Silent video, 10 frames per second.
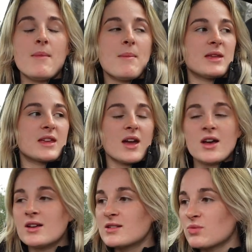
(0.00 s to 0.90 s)

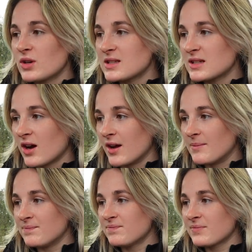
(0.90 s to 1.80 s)
because what is the
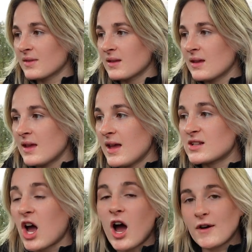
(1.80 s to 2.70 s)
time?
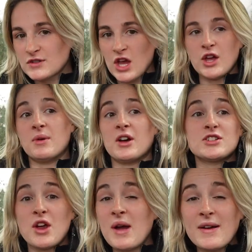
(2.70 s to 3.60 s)
It's 2:30 and
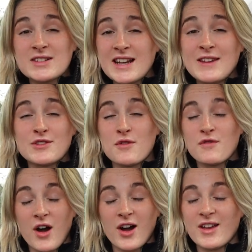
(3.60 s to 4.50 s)
I don't have to leave till
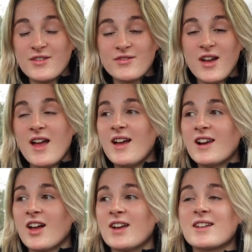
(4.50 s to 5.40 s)
5:00.
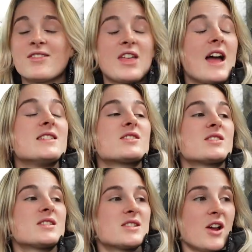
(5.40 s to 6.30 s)
Like, that is
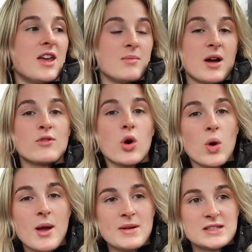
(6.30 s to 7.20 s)
stunning. But I've got
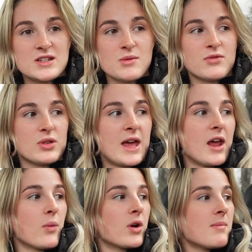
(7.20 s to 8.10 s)
quite a bit to do before
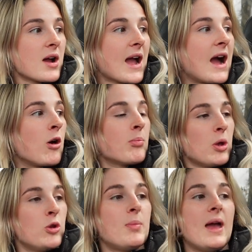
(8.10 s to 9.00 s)
then. I want to muck out,
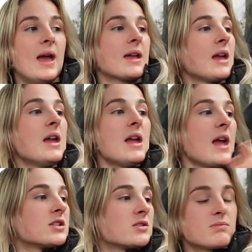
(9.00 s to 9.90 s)
poo pick,
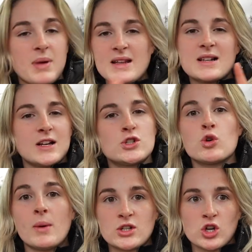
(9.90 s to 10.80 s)
basically
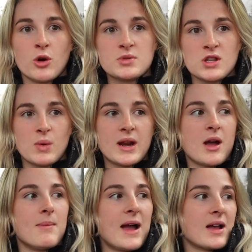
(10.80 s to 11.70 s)
do all my jobs so that when I
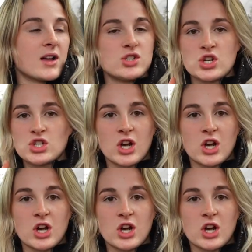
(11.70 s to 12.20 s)
come back I can just